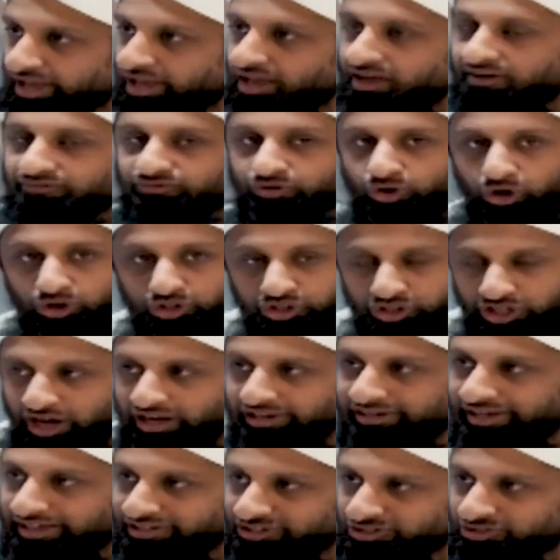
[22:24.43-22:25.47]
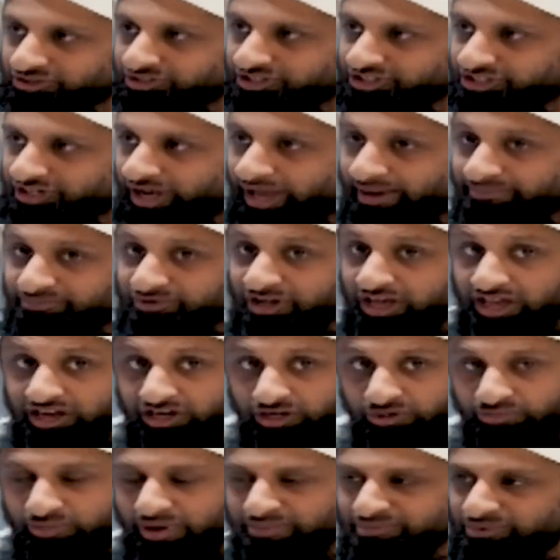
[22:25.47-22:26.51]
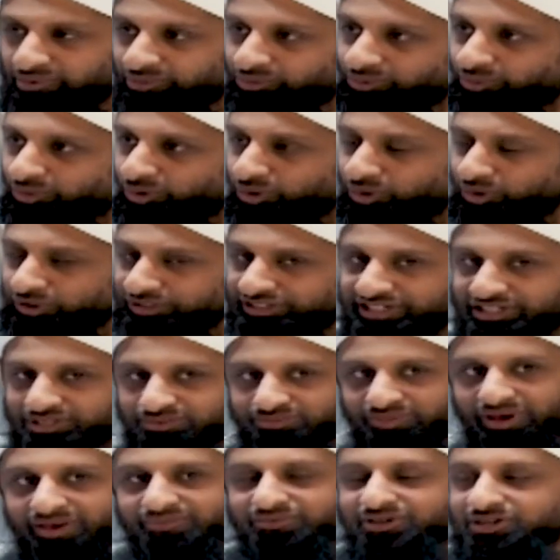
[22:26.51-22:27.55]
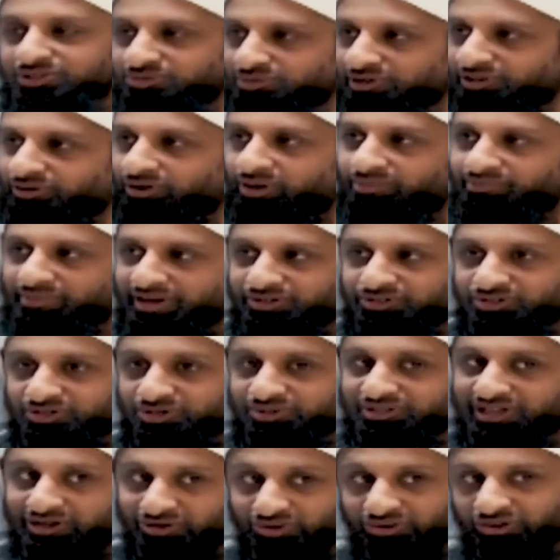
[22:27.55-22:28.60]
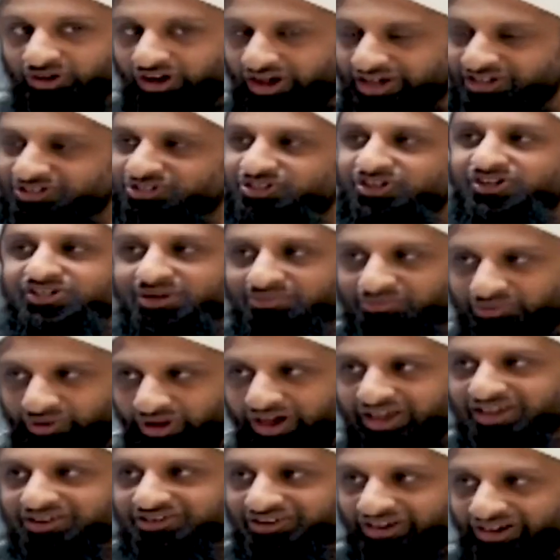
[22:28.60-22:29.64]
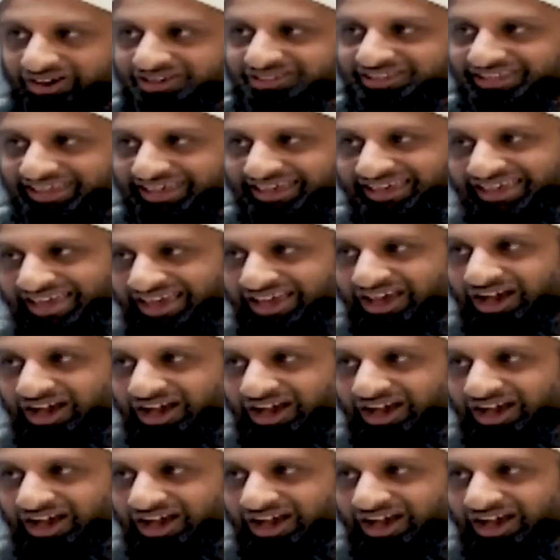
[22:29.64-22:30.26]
if your child gets stabbed, remember all these memories will come back to you that look, I turned a blind eye there.